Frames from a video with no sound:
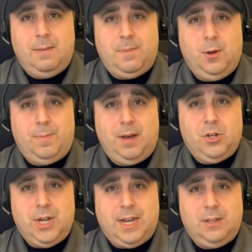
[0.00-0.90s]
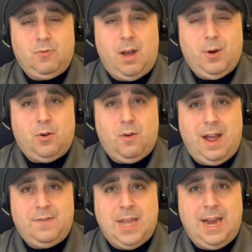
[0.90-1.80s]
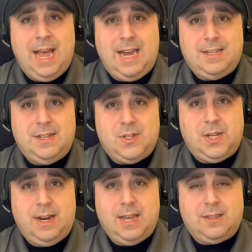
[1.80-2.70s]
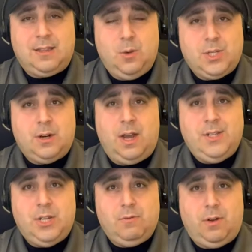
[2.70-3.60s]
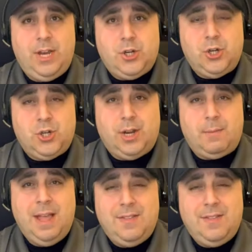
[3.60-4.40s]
that Bill Belichick and Robert Kraft had had a disconnect, that there was an icy relationship,